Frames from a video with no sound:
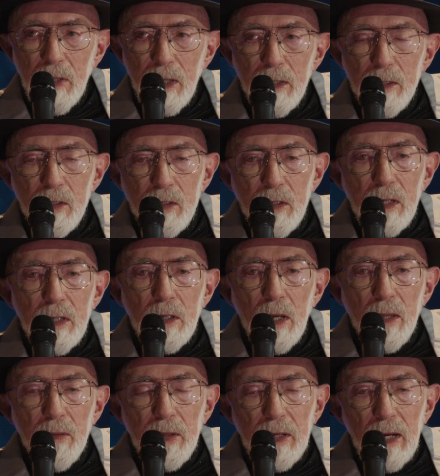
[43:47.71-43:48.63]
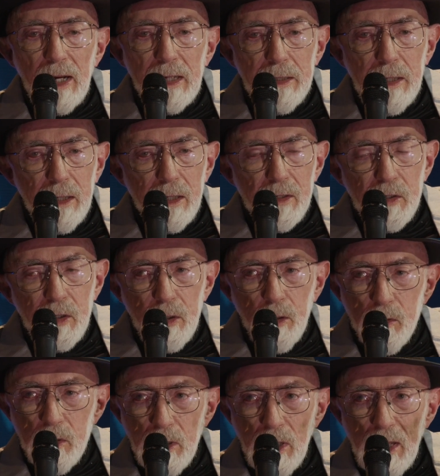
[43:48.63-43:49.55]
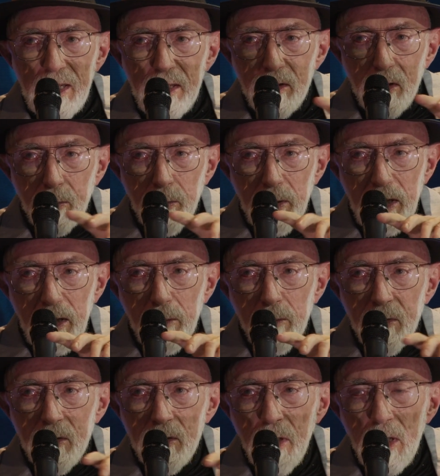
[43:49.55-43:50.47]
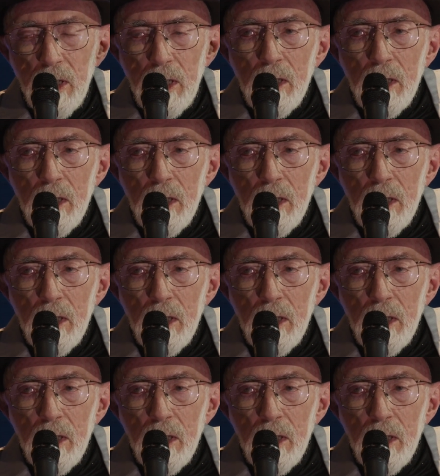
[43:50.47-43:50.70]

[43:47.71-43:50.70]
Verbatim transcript: Yeah. And the idea is to use laser beams